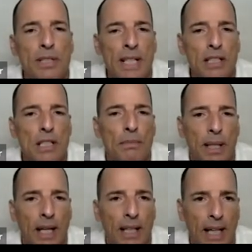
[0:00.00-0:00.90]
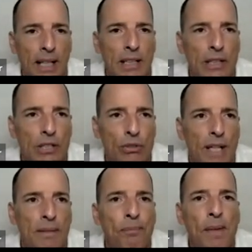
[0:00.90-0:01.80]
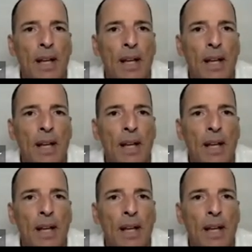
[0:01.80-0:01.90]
sentence, but I'll illustrate.